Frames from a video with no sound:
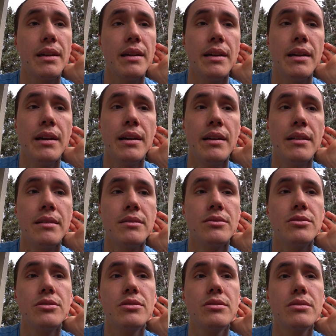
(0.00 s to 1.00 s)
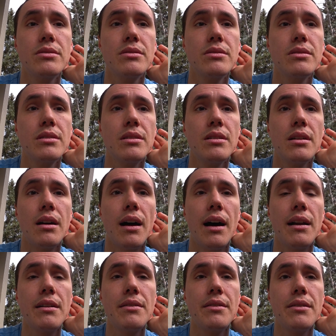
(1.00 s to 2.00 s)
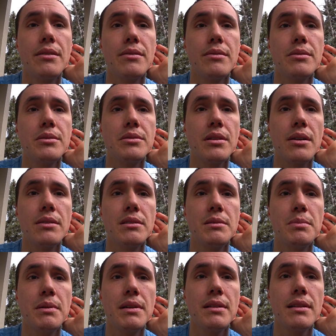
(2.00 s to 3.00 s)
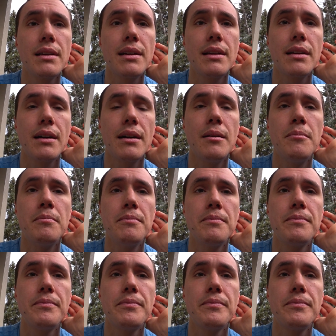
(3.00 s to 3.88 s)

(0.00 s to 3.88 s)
And I don't know, there's always been like kind